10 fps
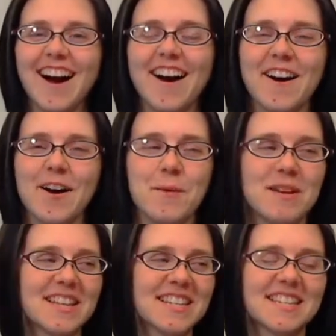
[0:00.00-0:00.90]

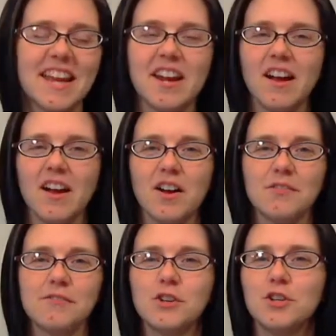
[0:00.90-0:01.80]
Instead
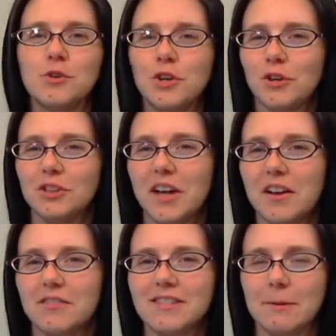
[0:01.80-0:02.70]
of two turtle
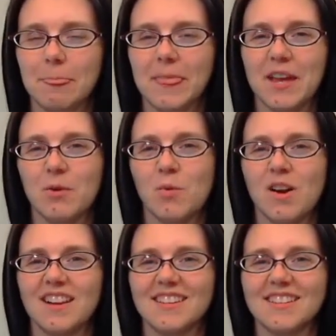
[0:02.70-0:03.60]
doves, it
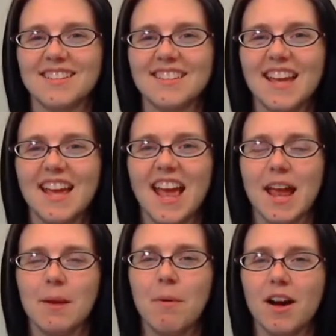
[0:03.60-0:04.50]
was
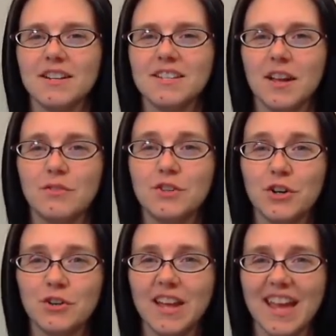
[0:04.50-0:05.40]
a box of
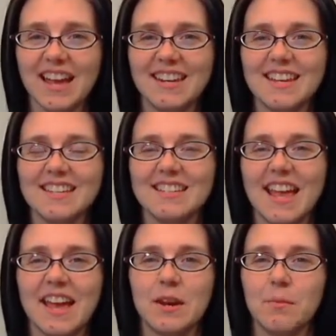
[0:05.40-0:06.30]
turtle candies
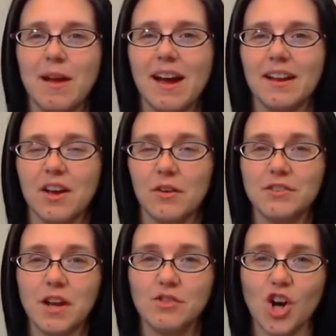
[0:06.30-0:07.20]
and a bag of
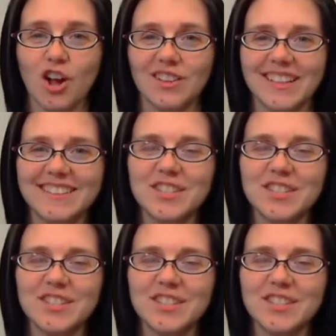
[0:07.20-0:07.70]
dove chocolate.